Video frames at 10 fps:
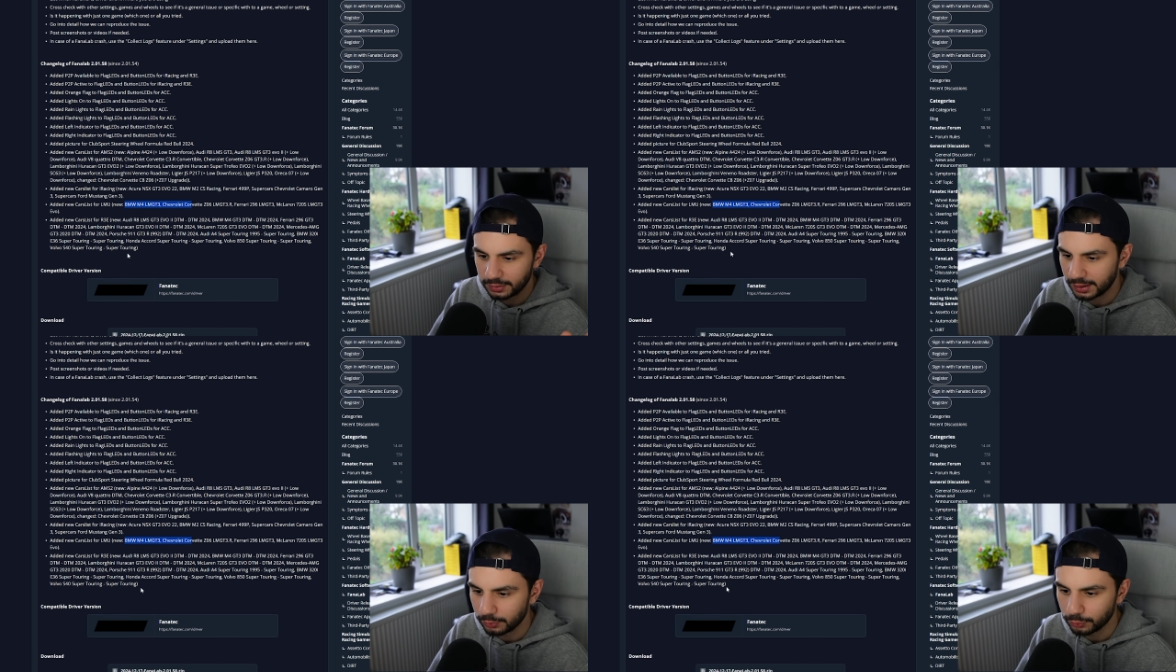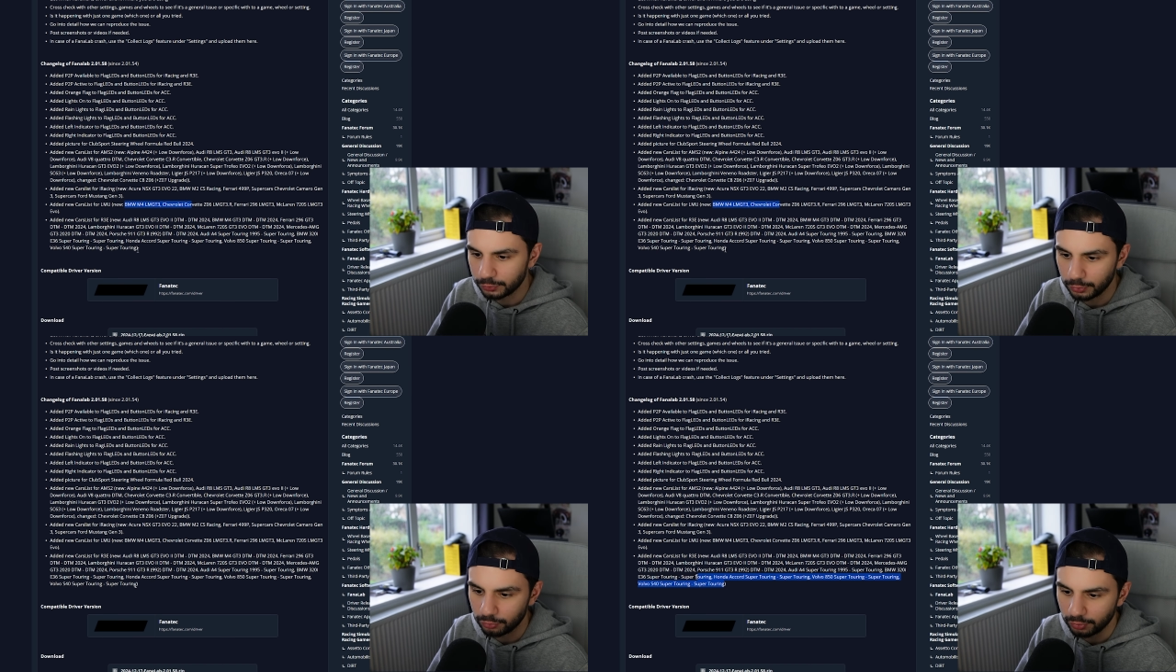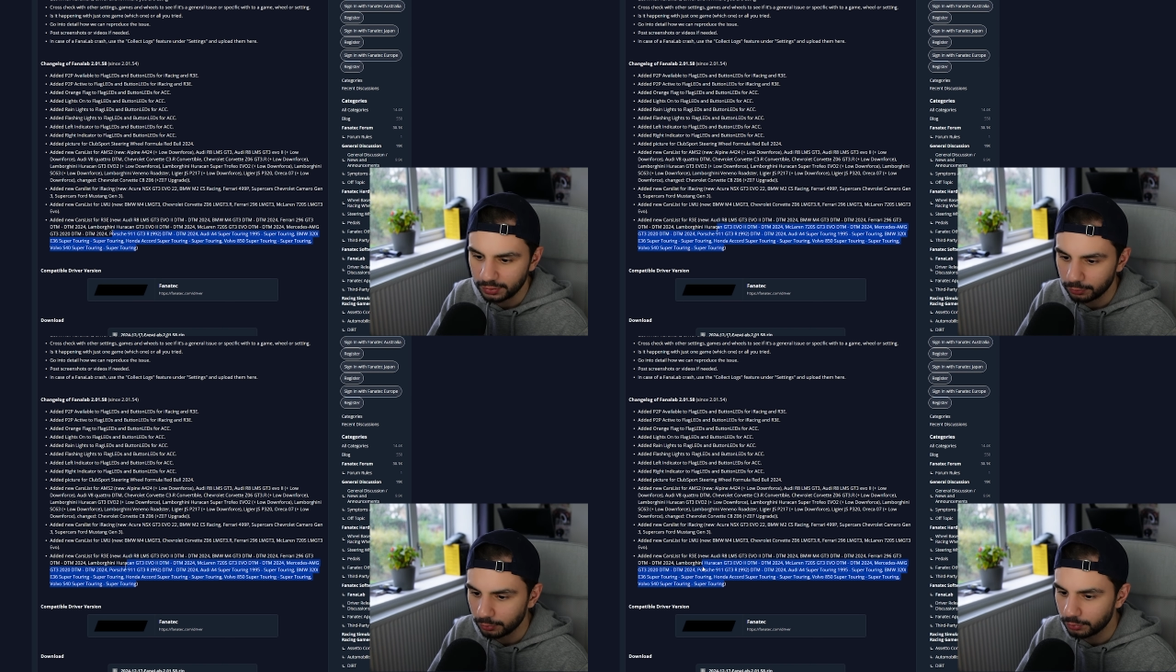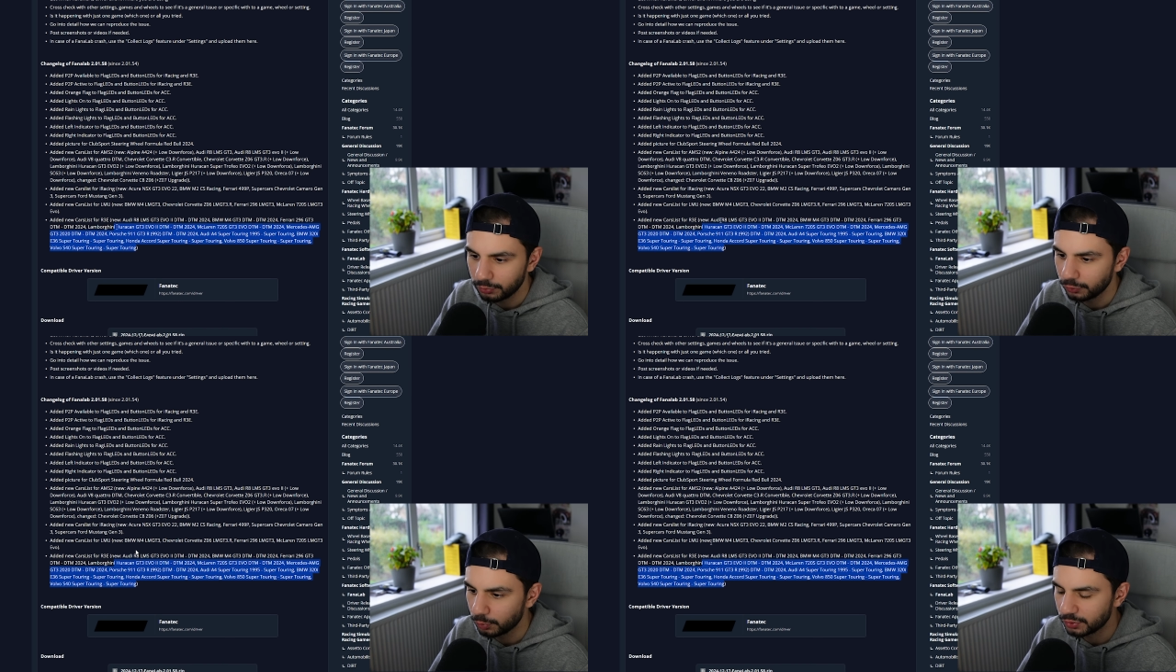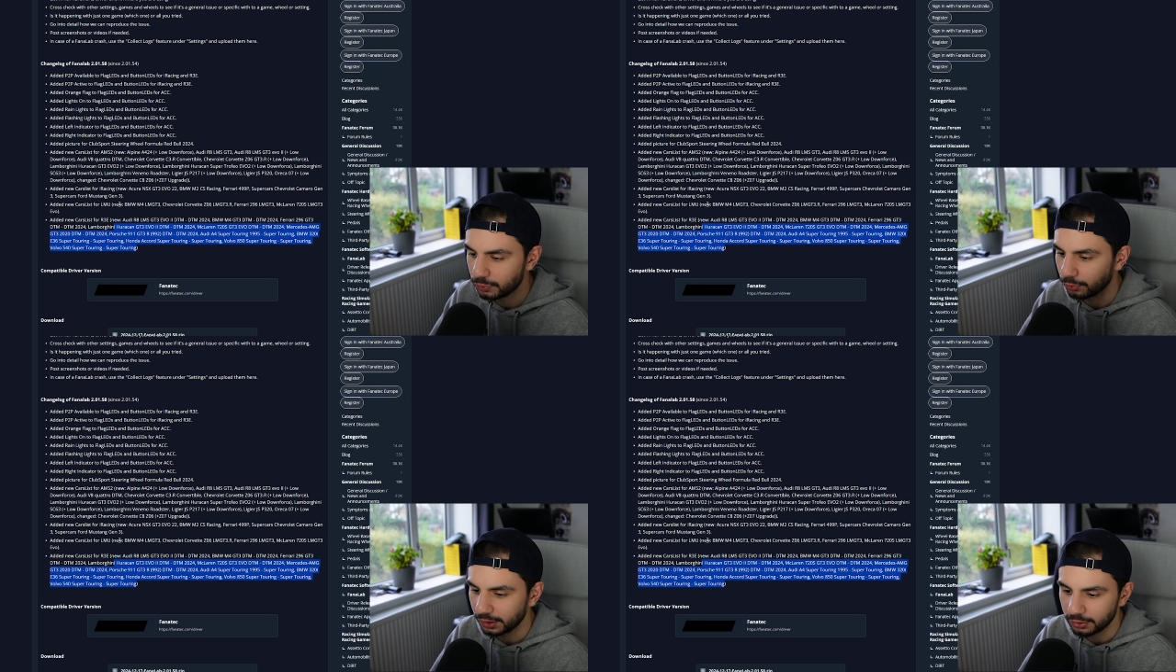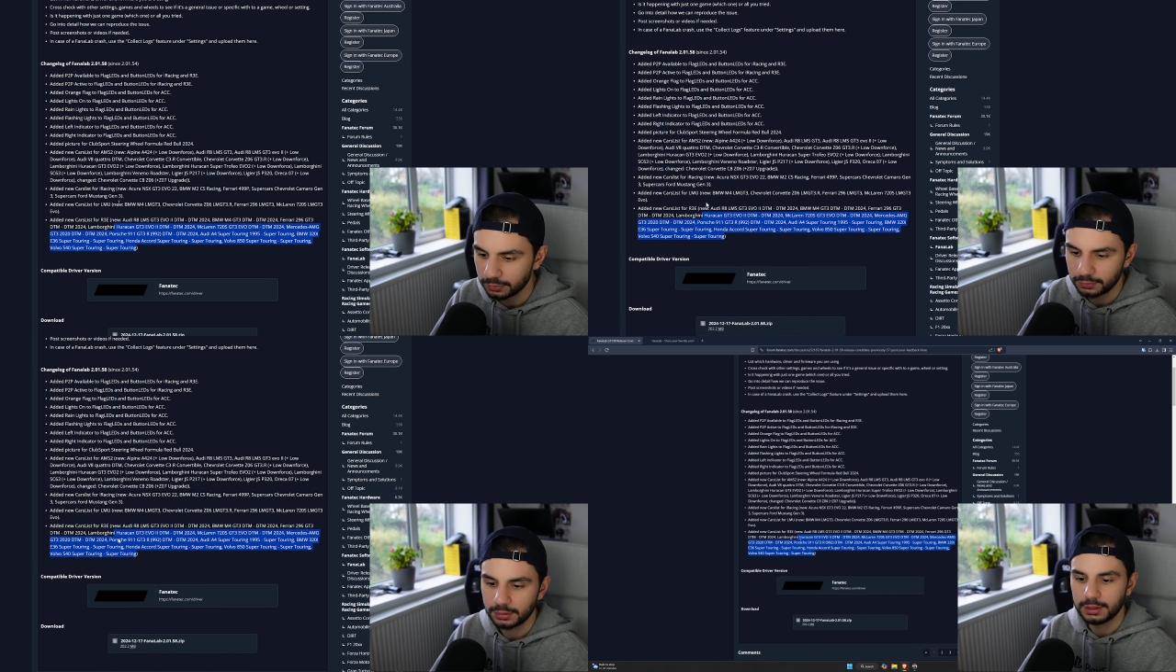and also the Race Room Super Touring cars.